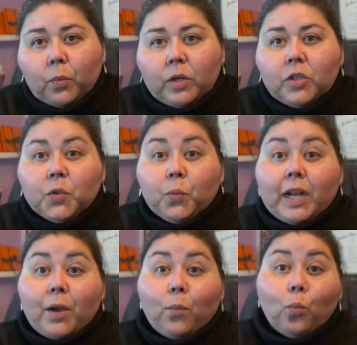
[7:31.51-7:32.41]
which is what
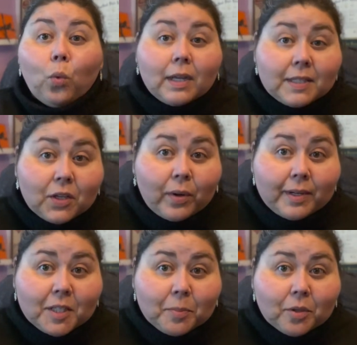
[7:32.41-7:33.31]
I was going
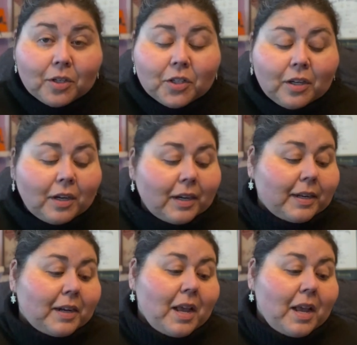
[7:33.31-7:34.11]
to splurge on.